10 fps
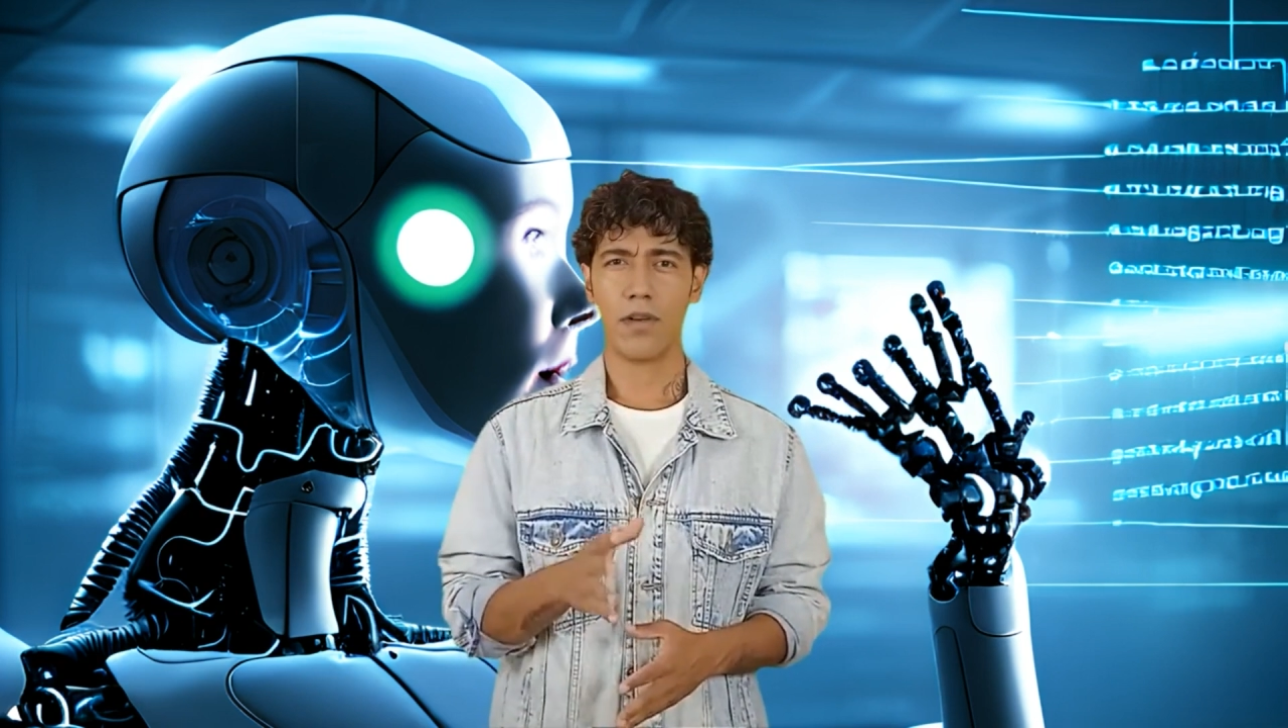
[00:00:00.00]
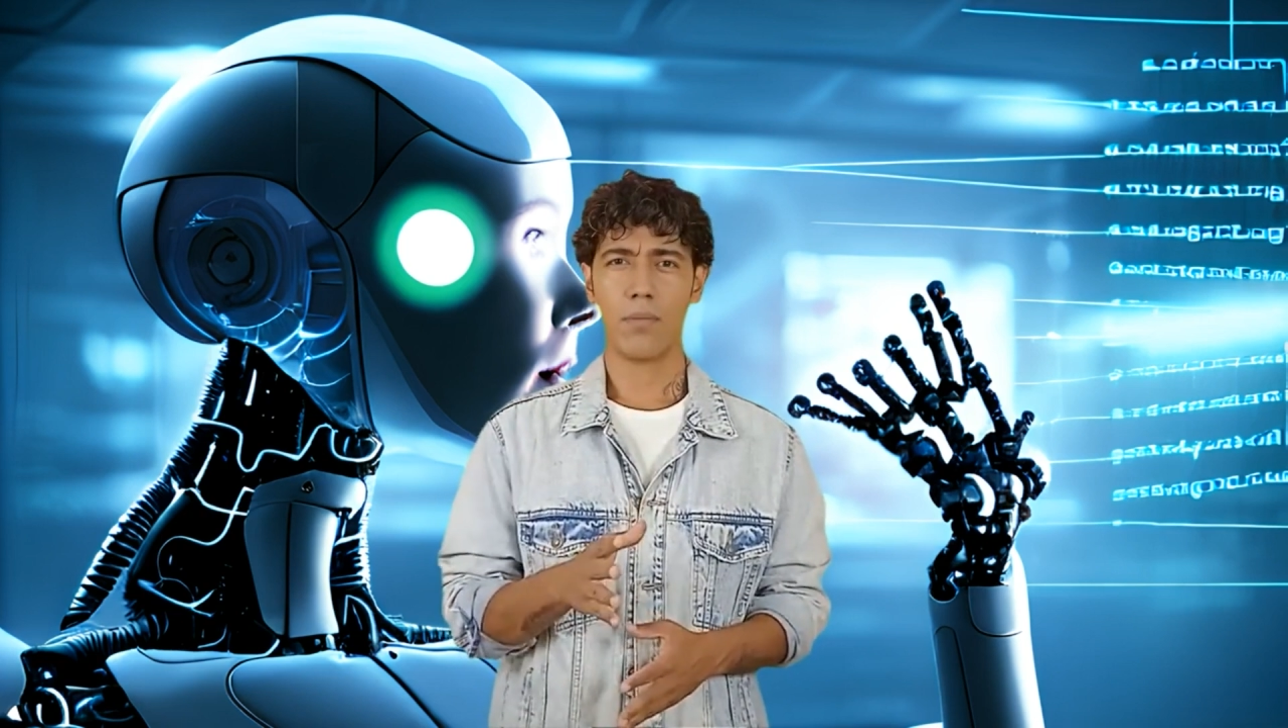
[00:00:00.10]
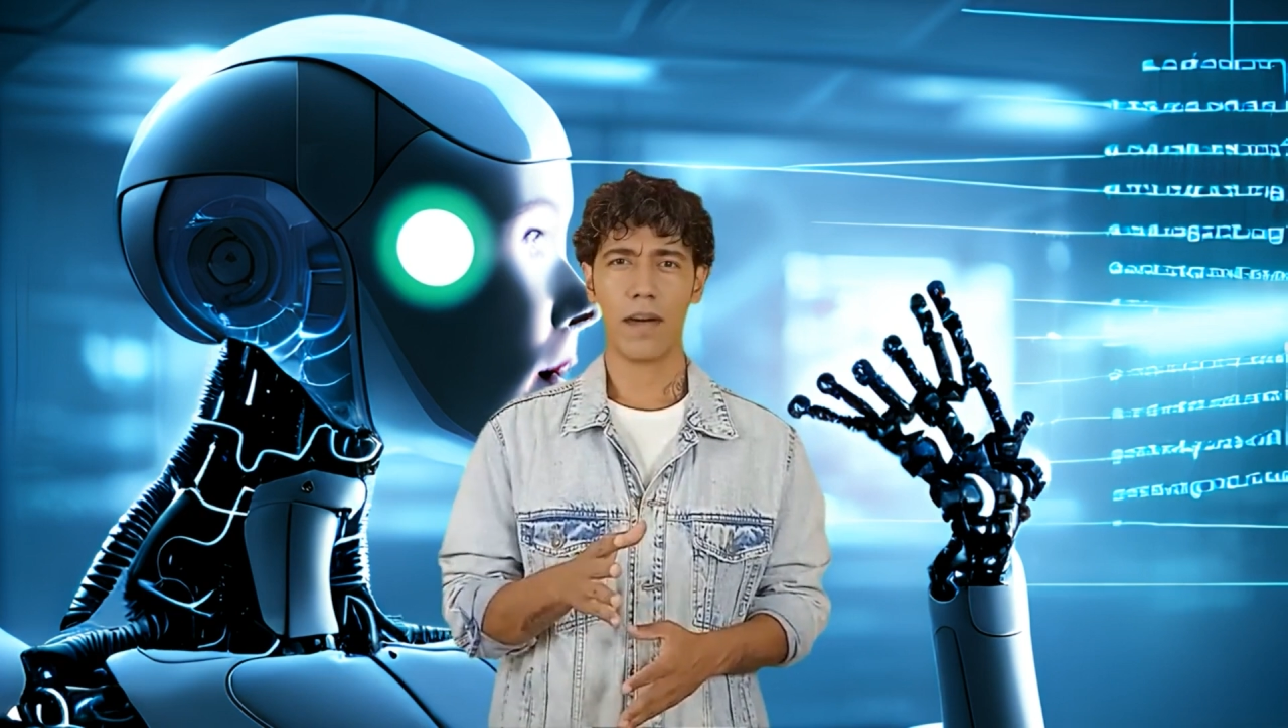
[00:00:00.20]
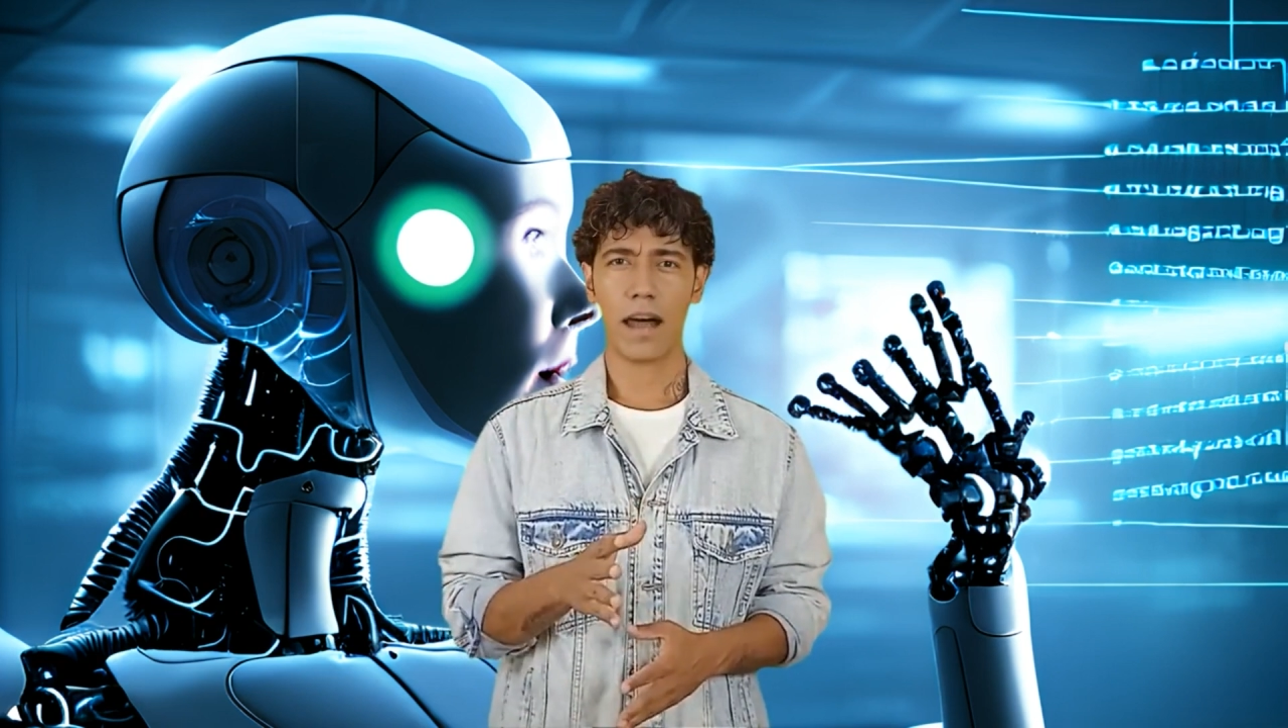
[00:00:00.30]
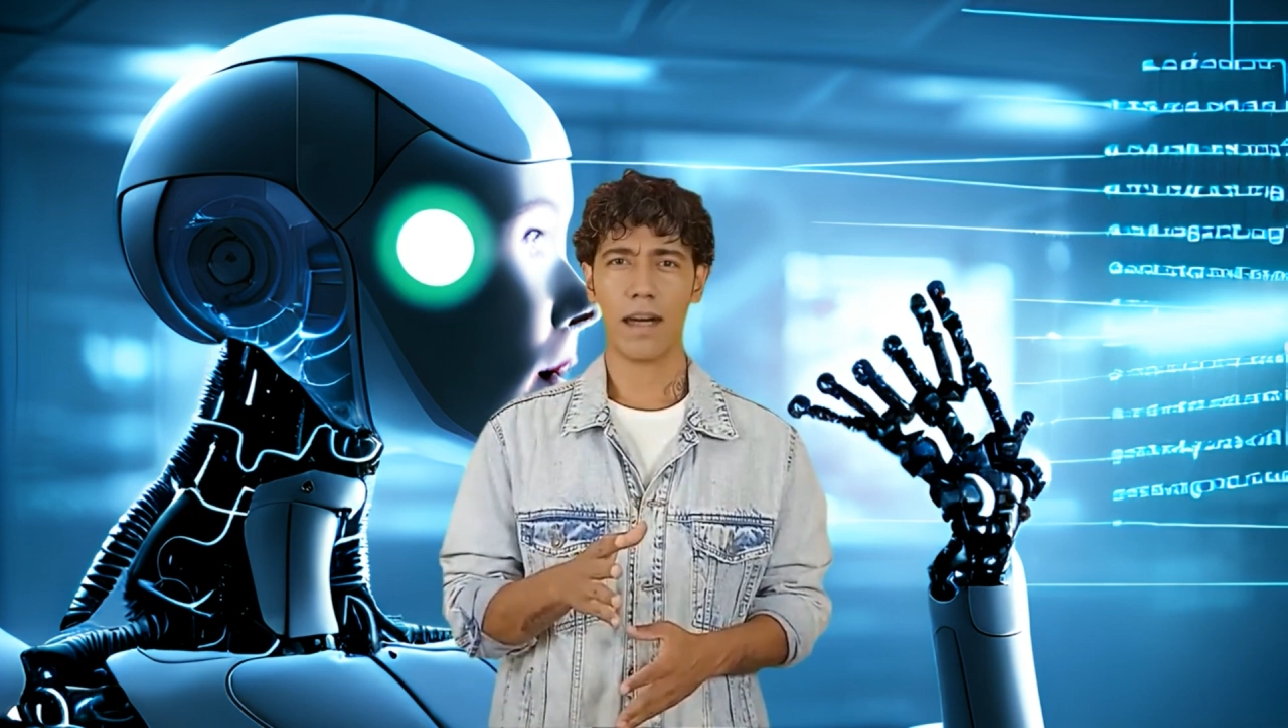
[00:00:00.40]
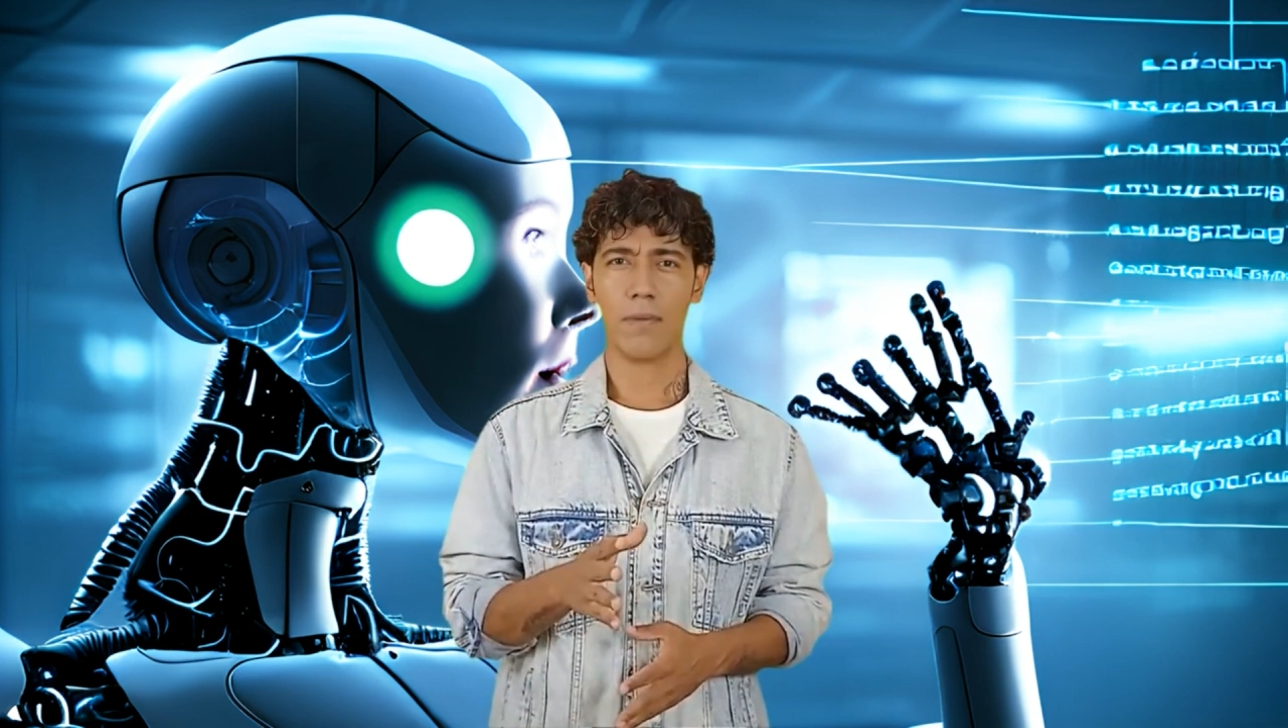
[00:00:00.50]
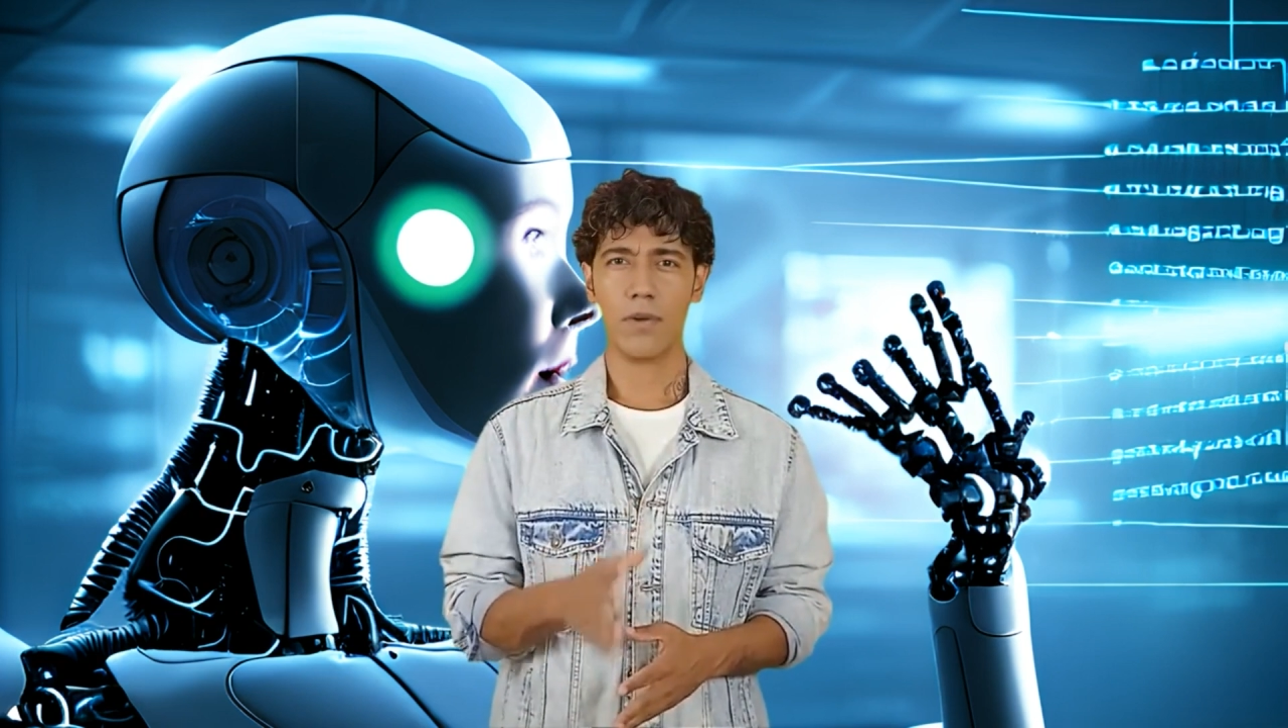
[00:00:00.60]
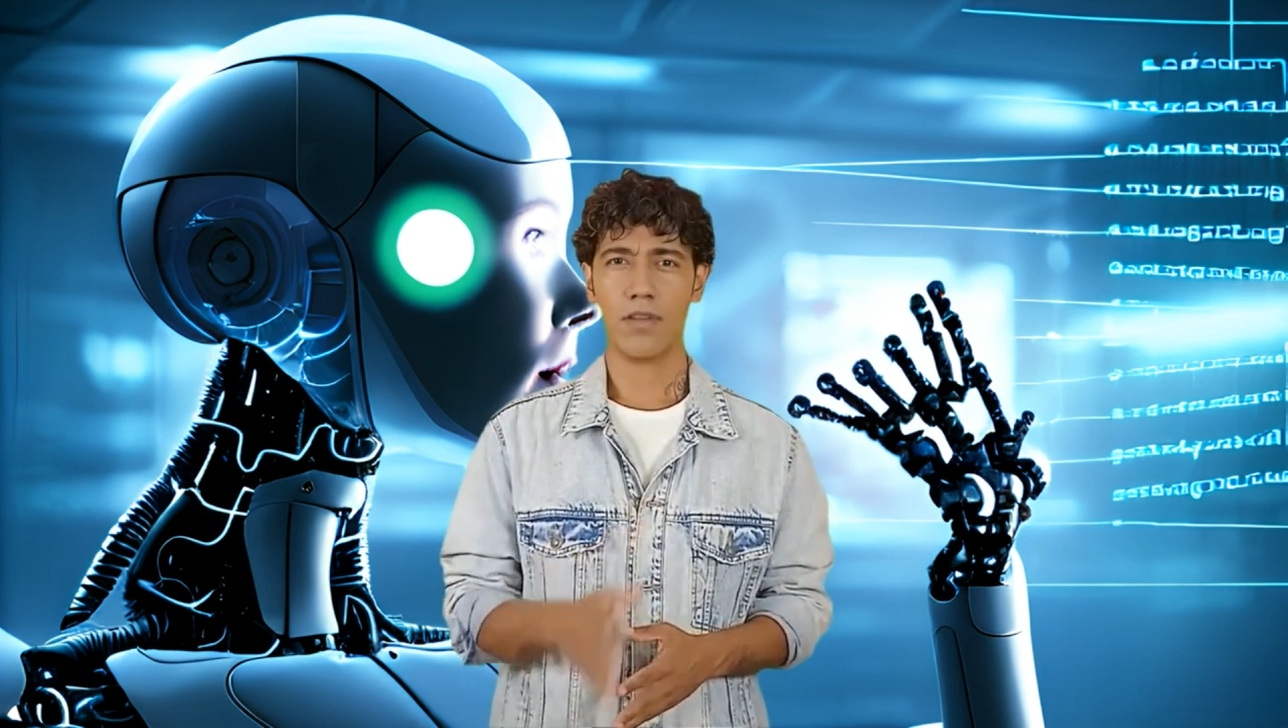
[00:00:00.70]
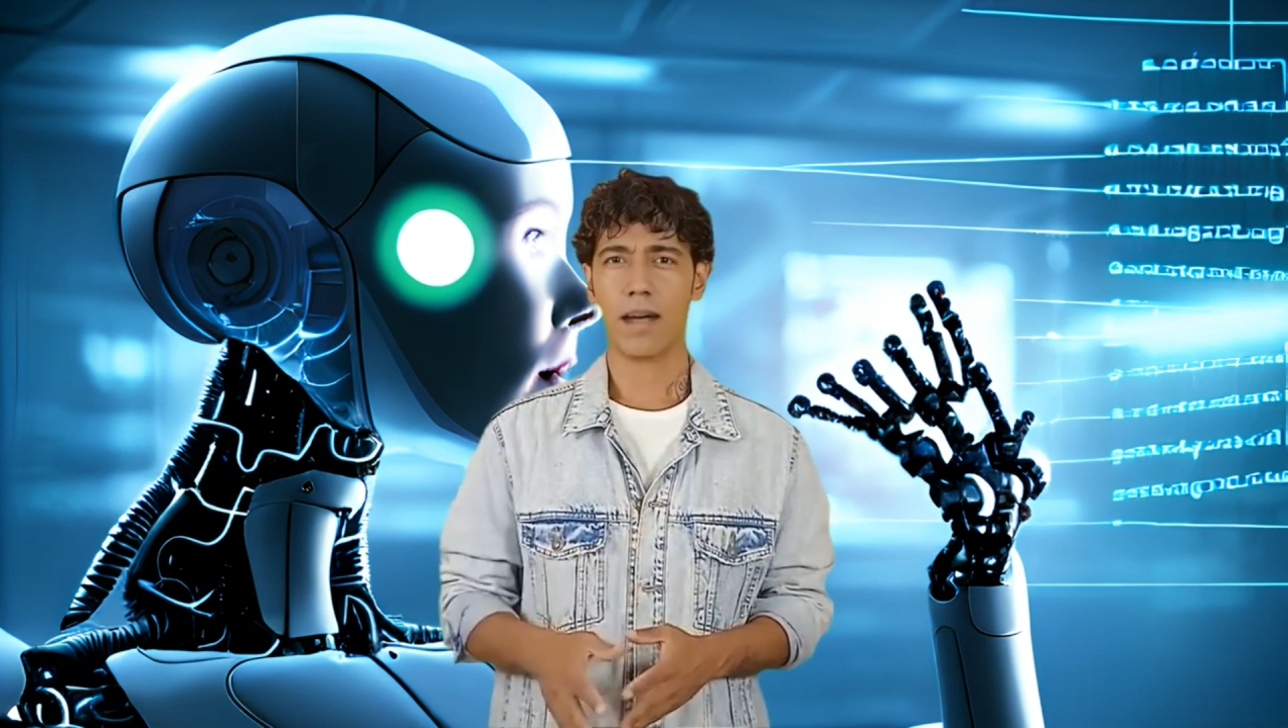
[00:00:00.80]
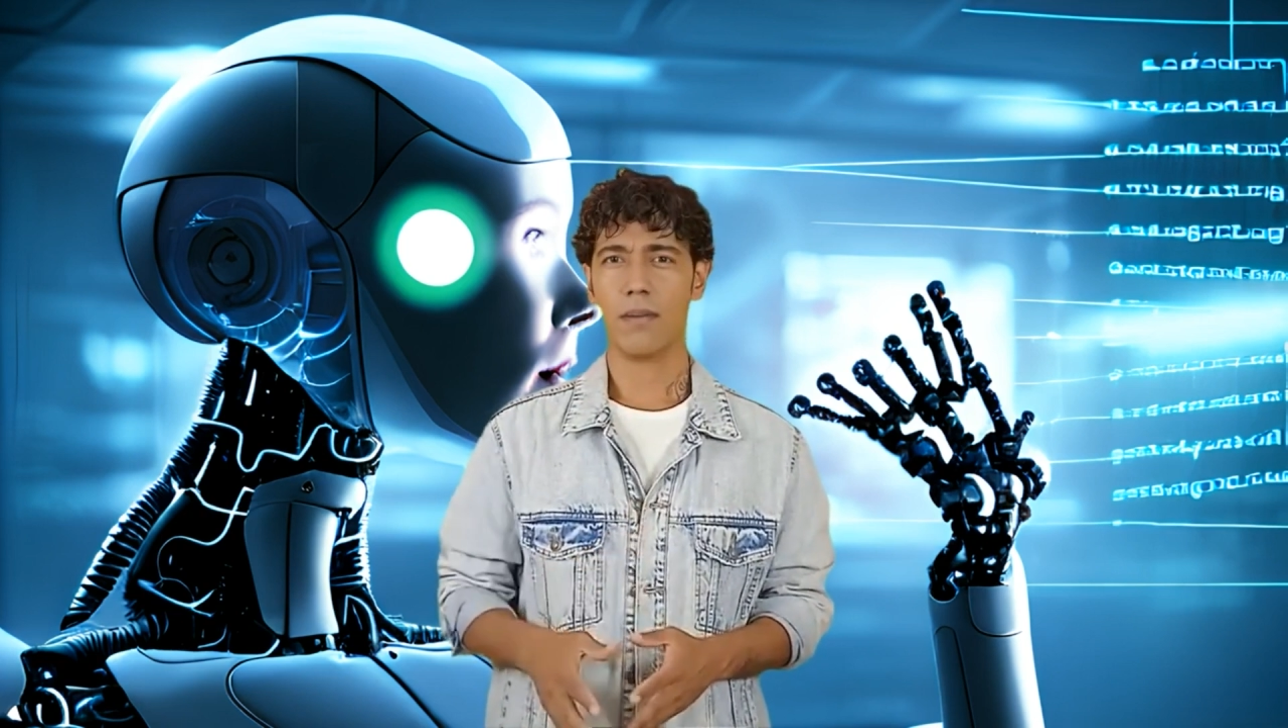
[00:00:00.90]
human
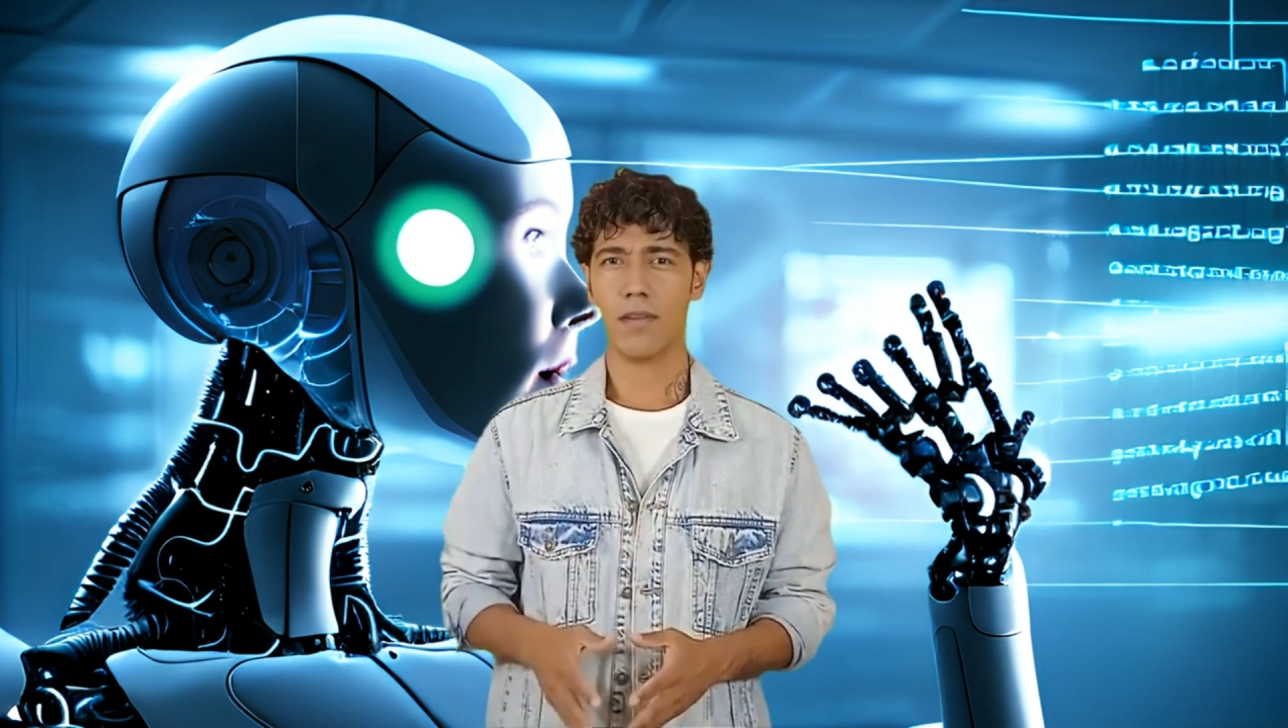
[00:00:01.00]
80%